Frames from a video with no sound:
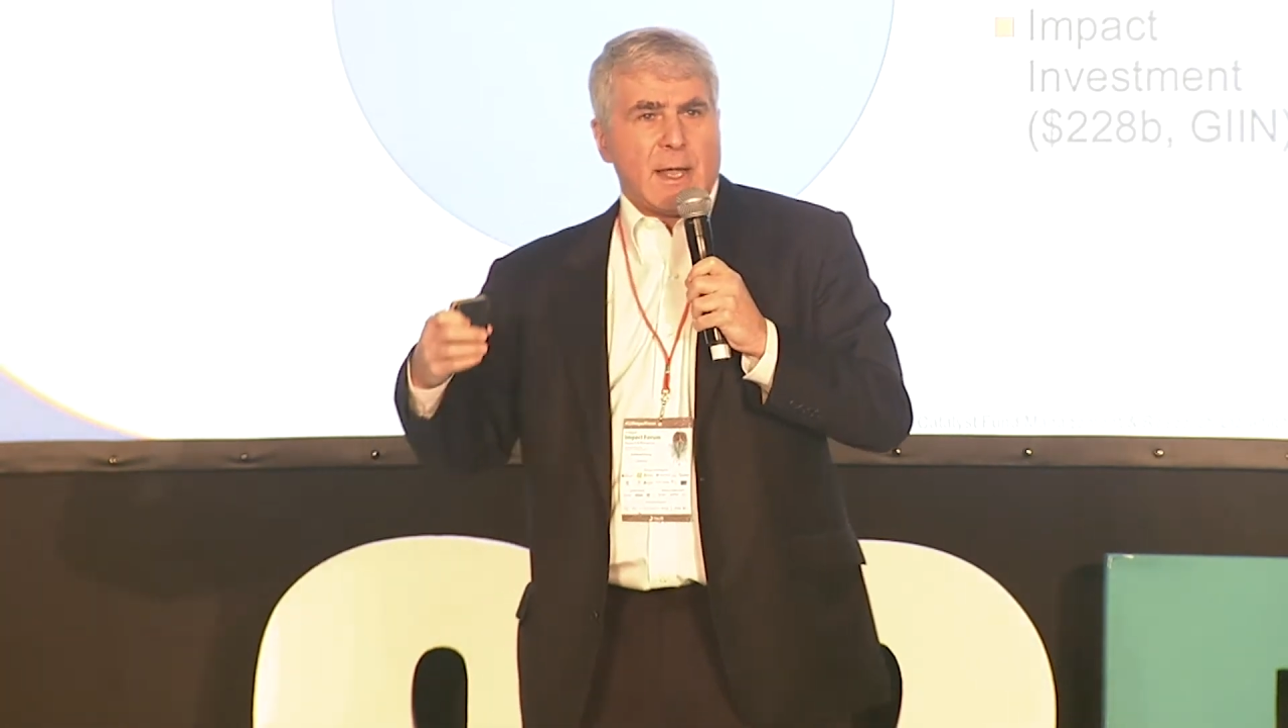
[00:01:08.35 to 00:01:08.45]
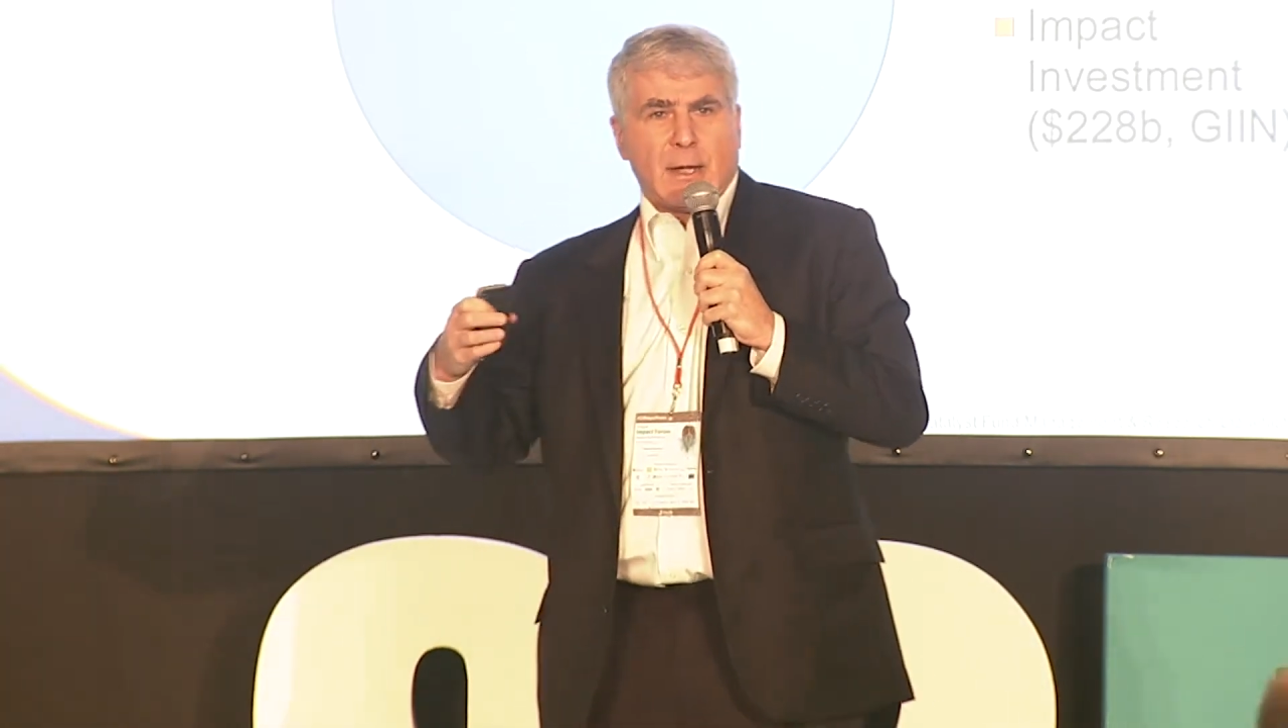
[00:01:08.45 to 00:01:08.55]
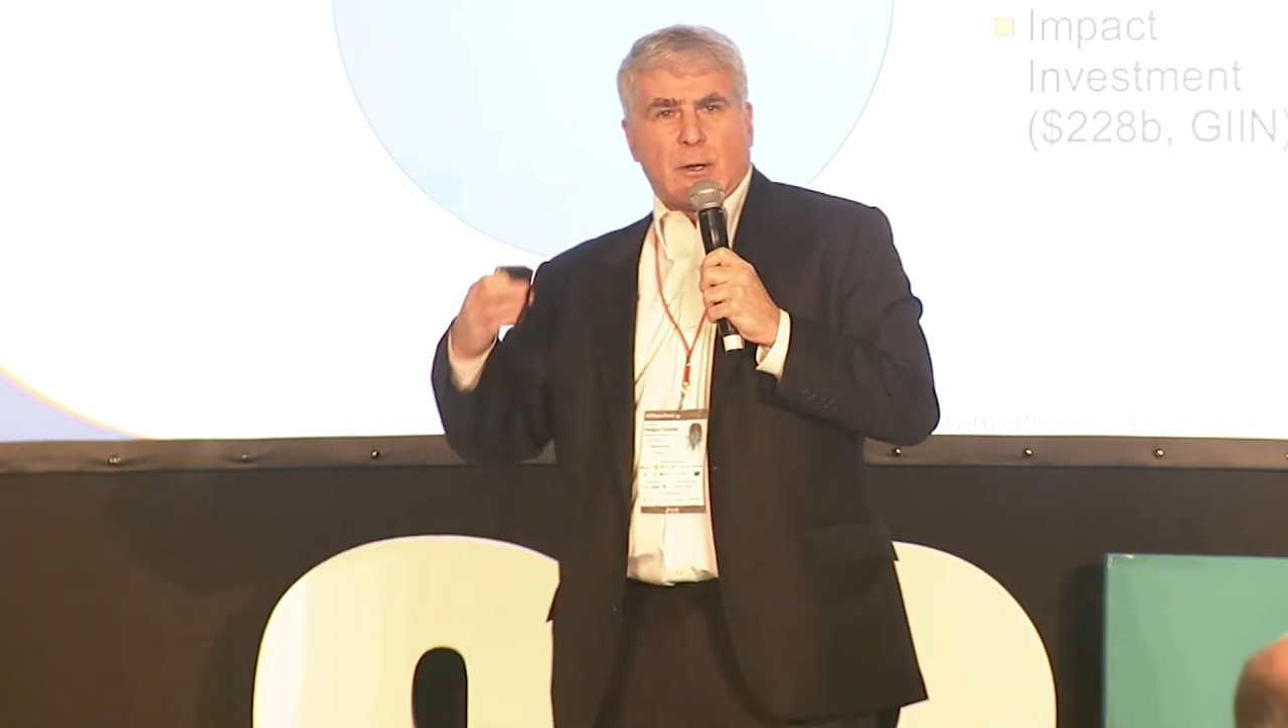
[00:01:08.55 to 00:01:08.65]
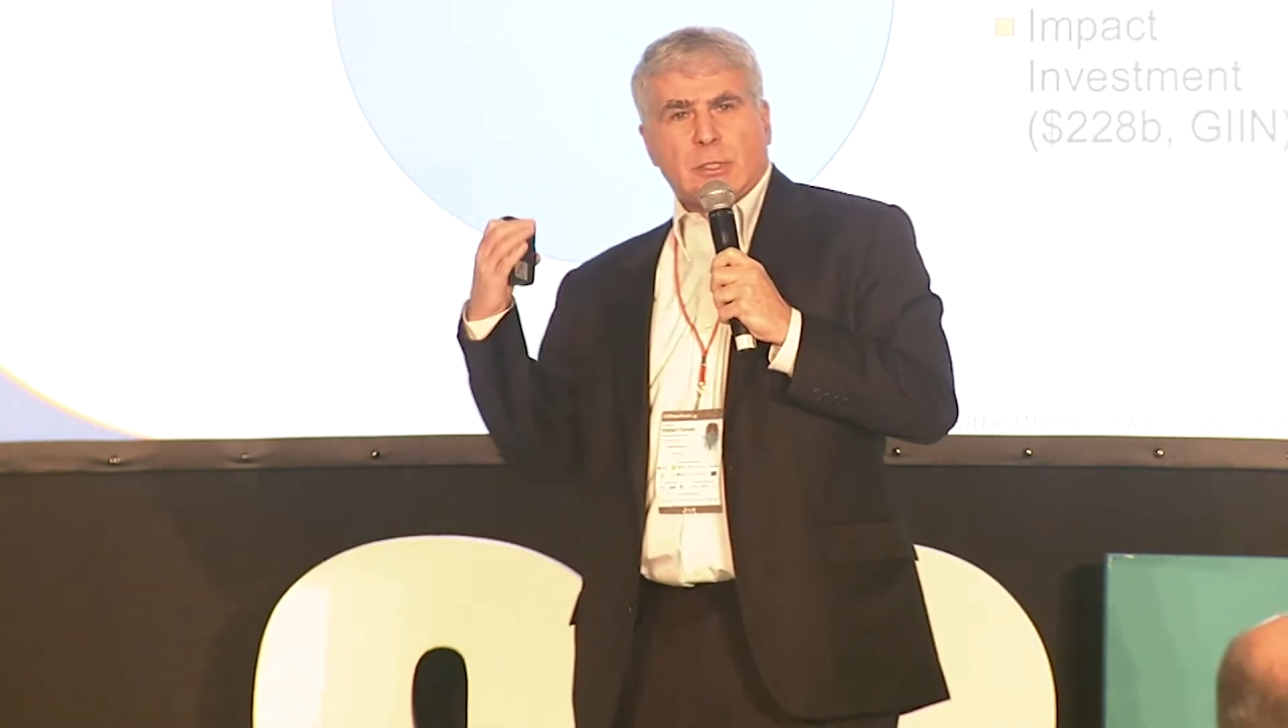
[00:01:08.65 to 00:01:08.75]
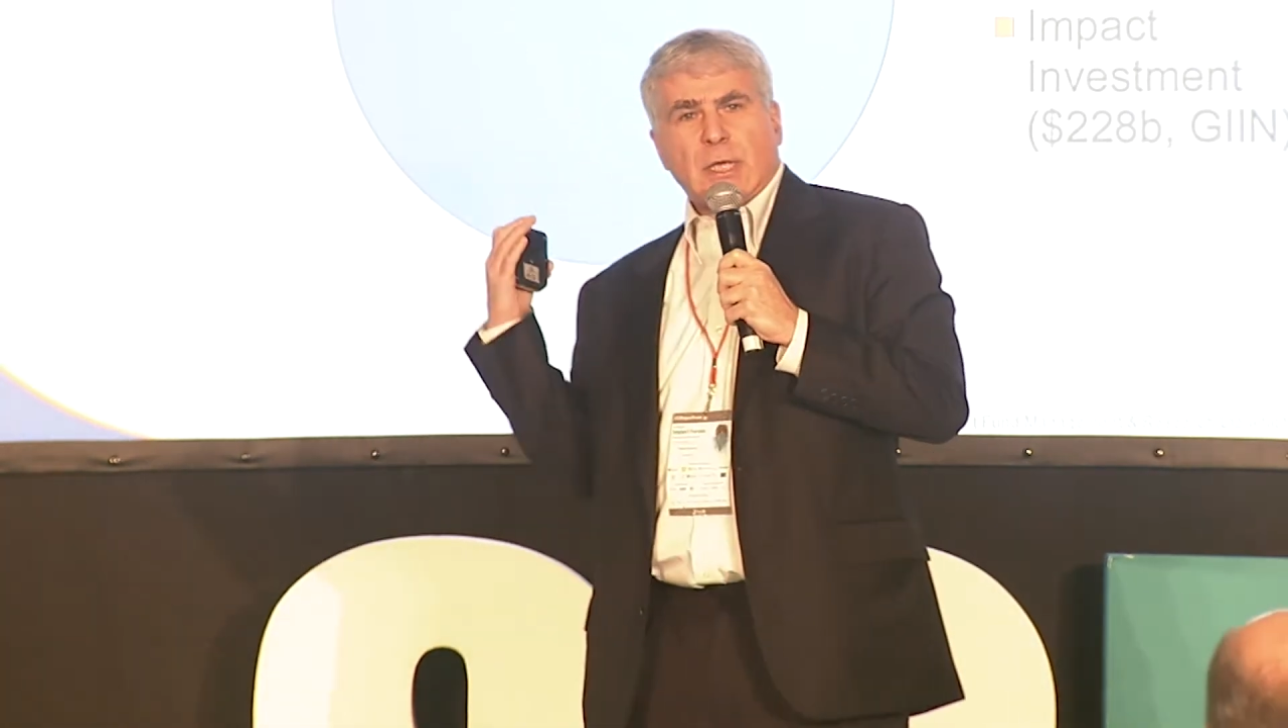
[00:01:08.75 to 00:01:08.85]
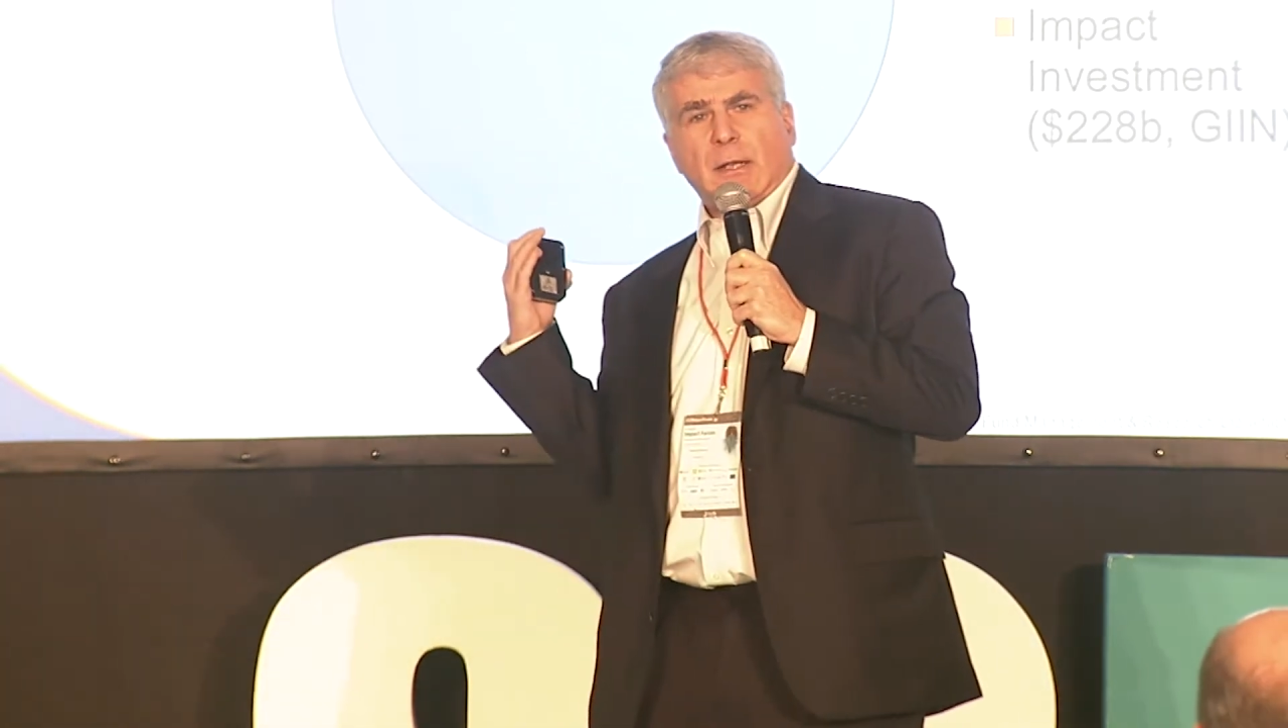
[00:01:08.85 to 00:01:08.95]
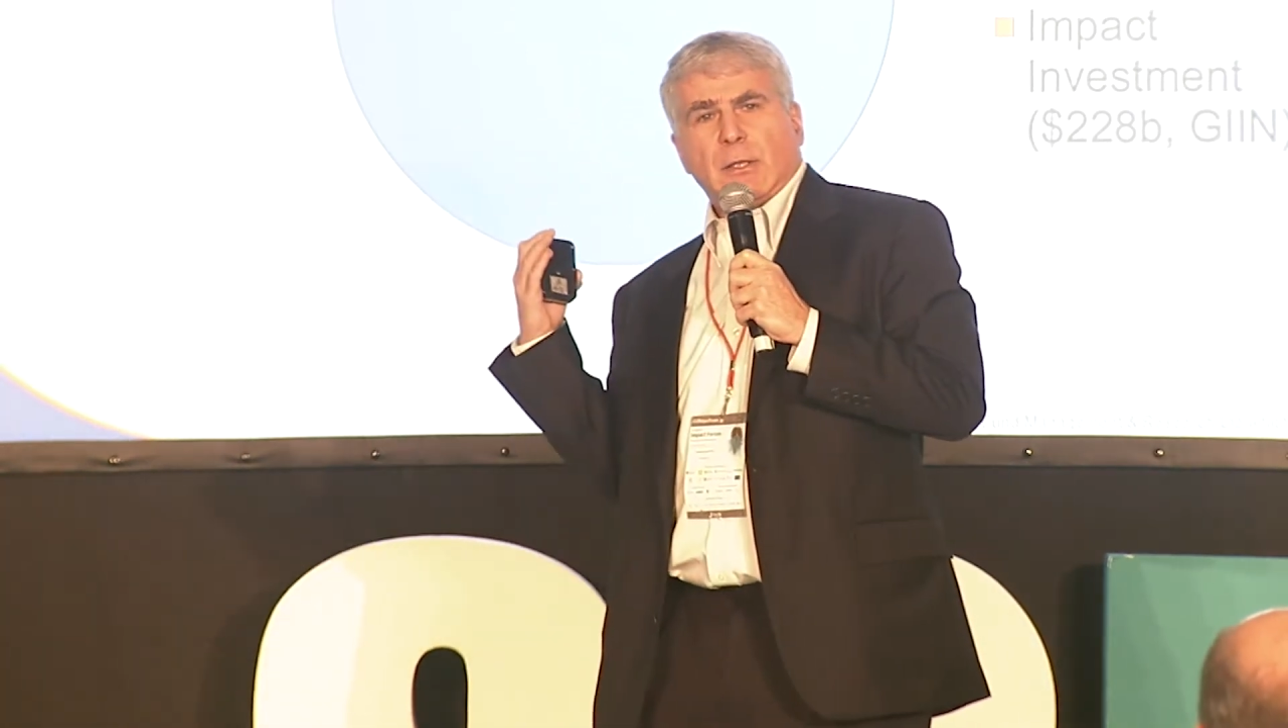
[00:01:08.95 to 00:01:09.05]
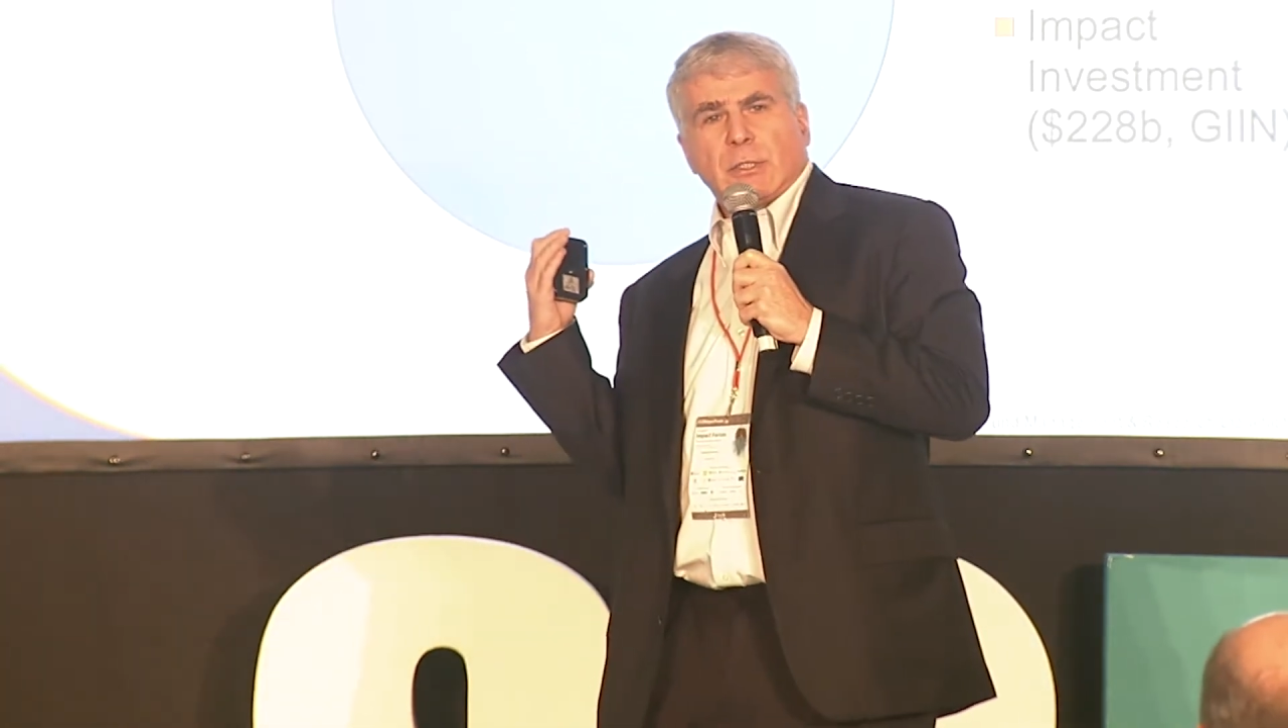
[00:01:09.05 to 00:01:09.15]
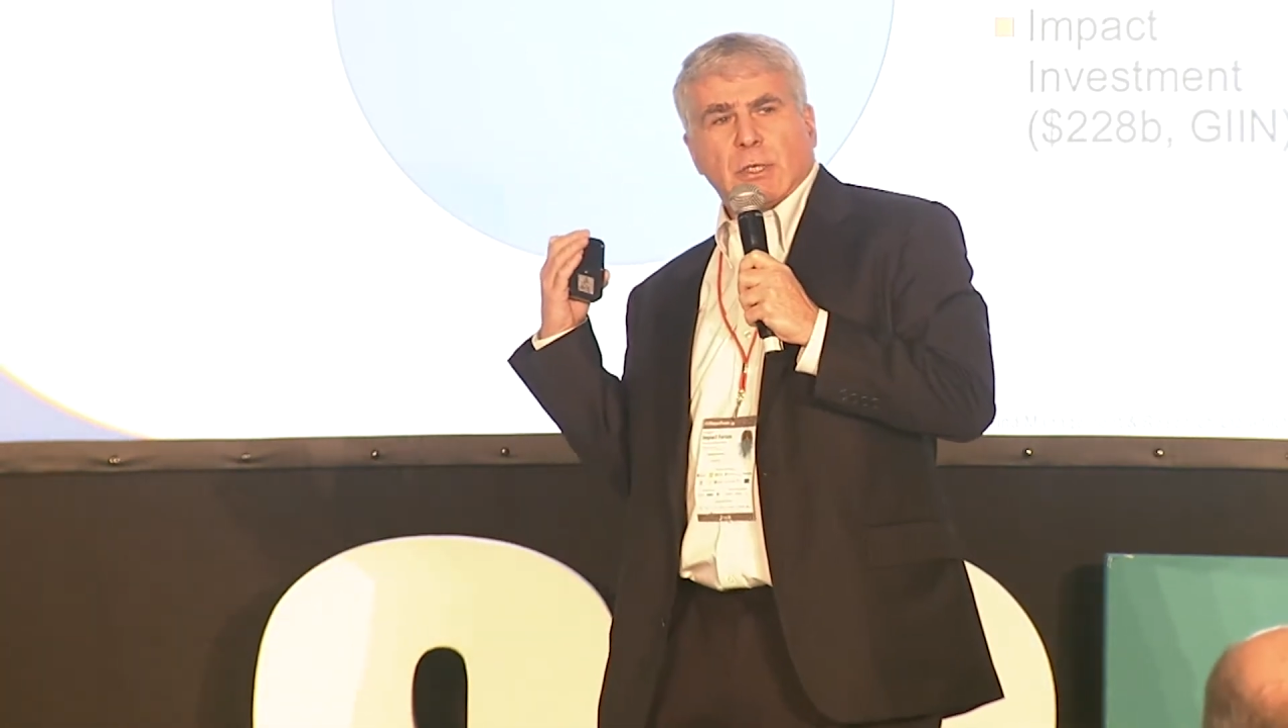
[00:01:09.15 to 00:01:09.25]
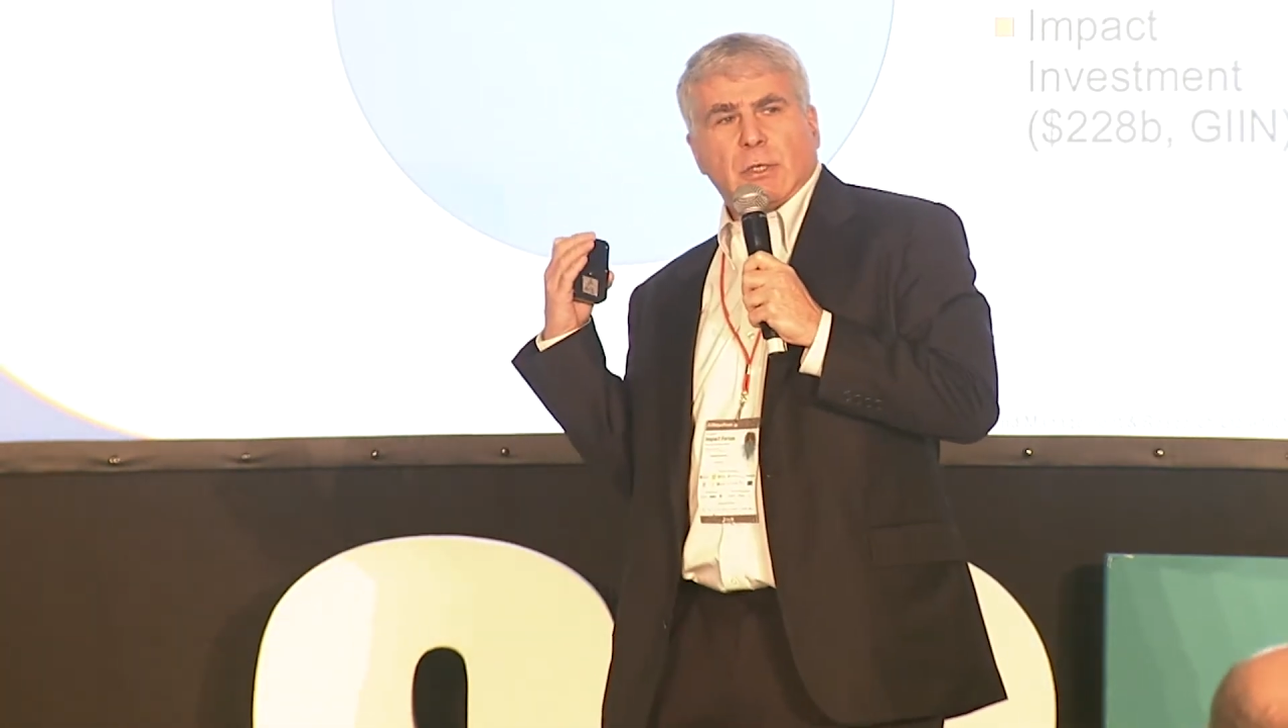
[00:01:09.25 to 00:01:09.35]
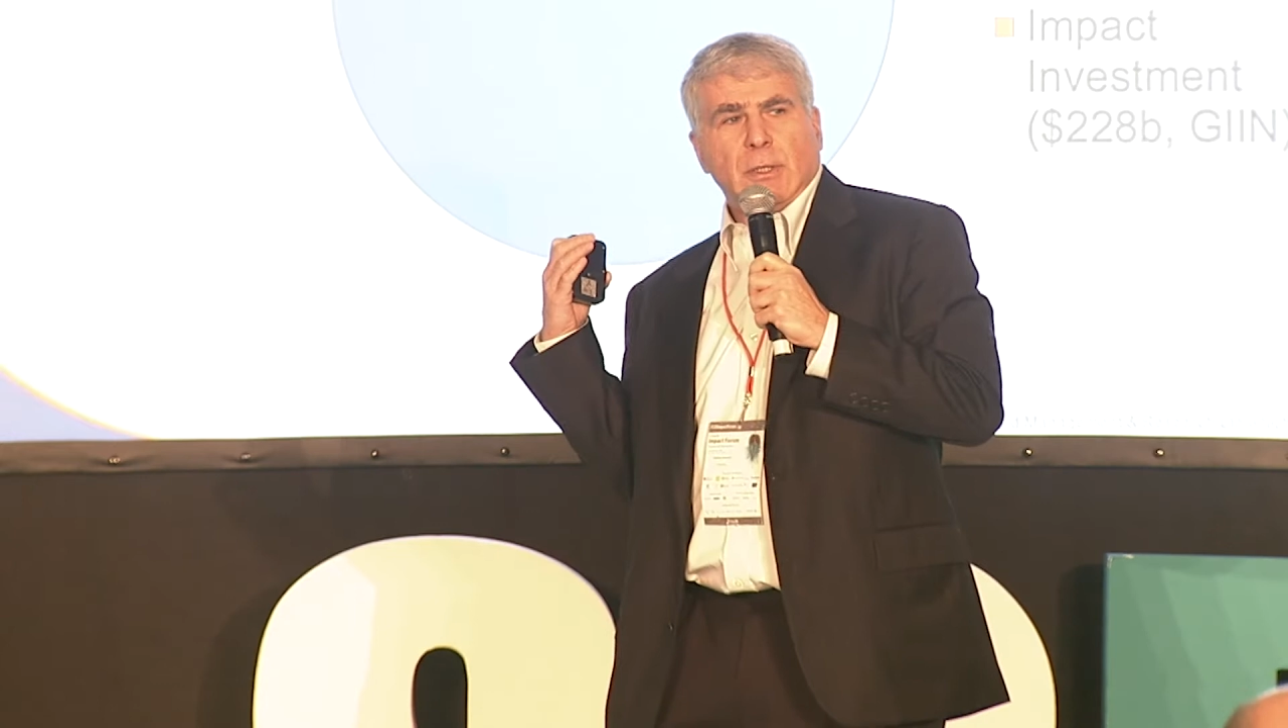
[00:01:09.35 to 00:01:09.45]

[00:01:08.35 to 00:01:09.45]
And our challenge at